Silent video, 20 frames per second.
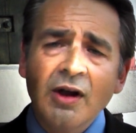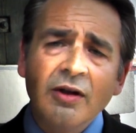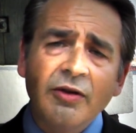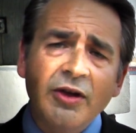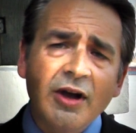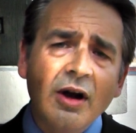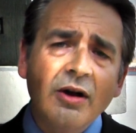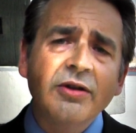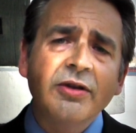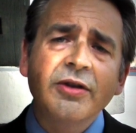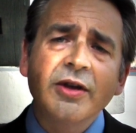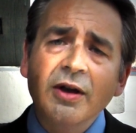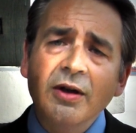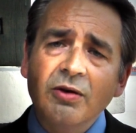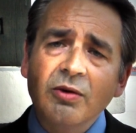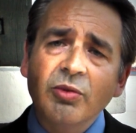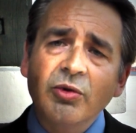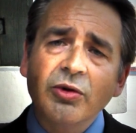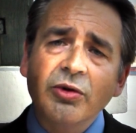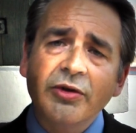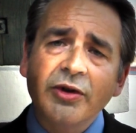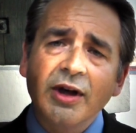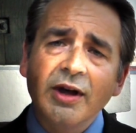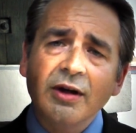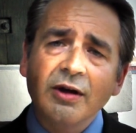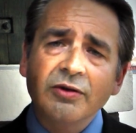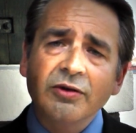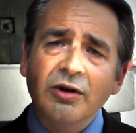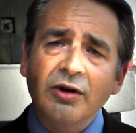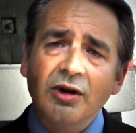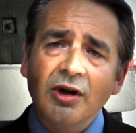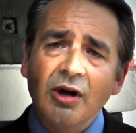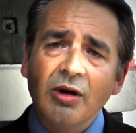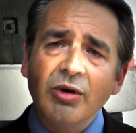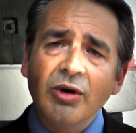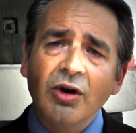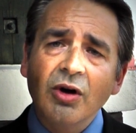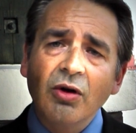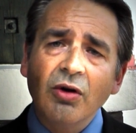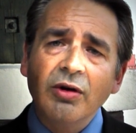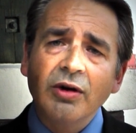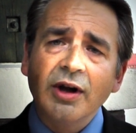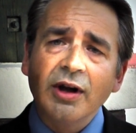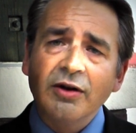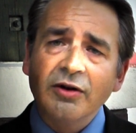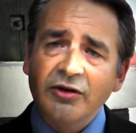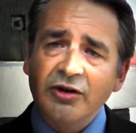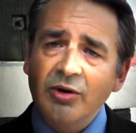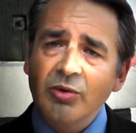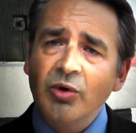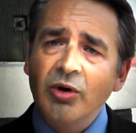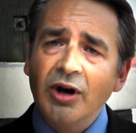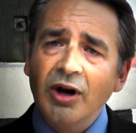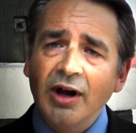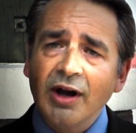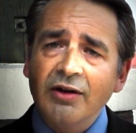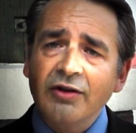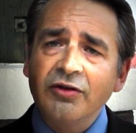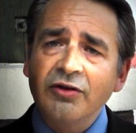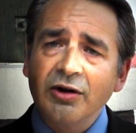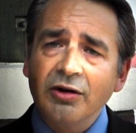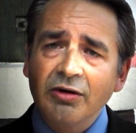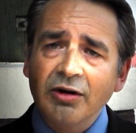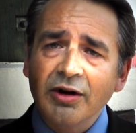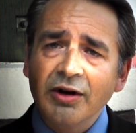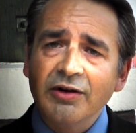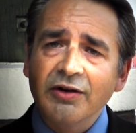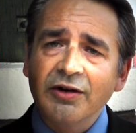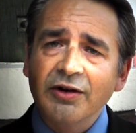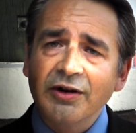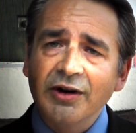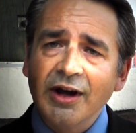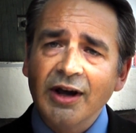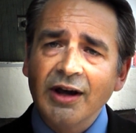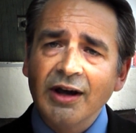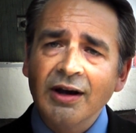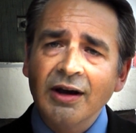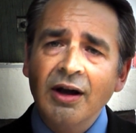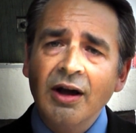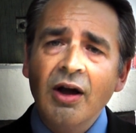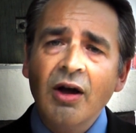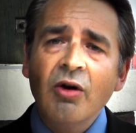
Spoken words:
The unthinkable things that are going on in somewhere like Syria today